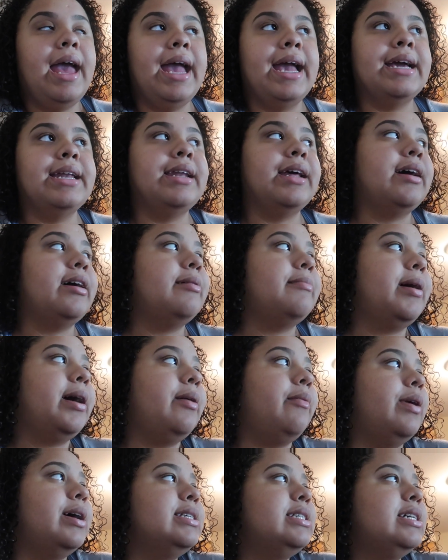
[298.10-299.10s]
And
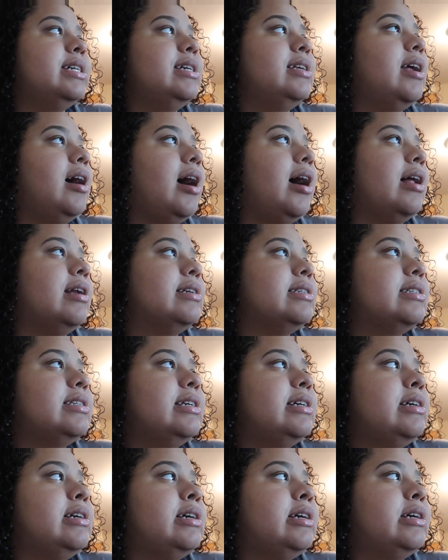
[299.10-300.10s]
I wasn't
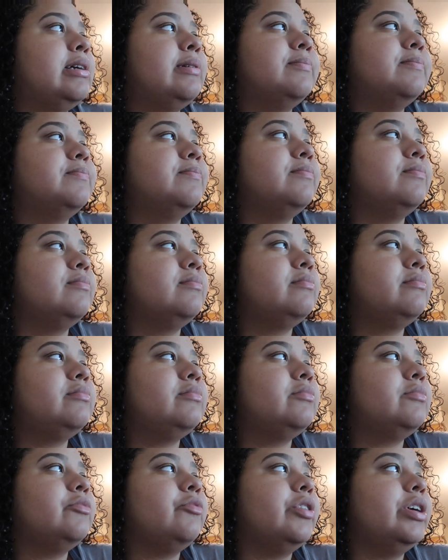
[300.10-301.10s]
honestly
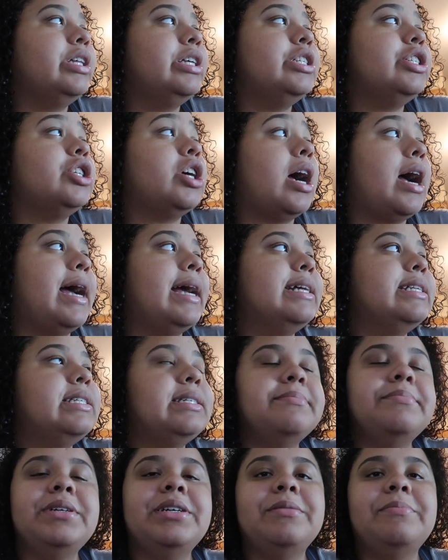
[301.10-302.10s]
really trying
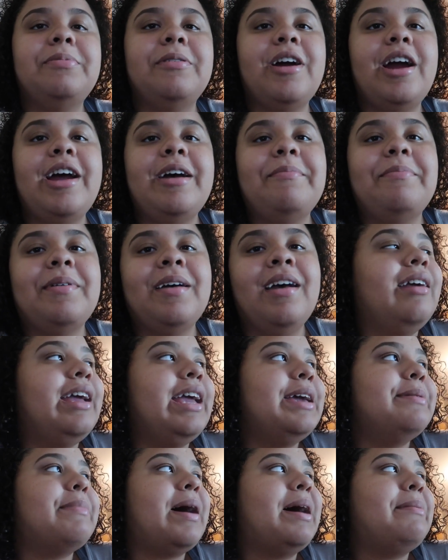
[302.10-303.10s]
to meal prep.
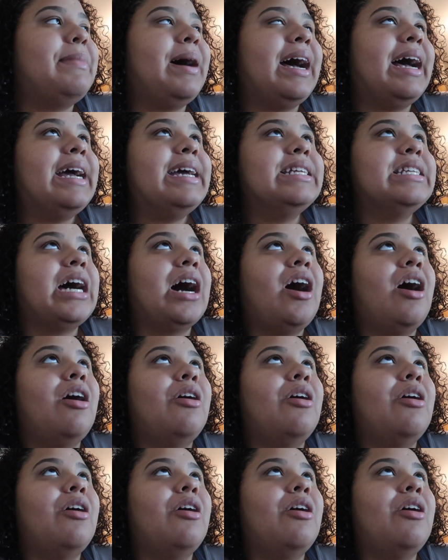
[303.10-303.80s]
In my mind, I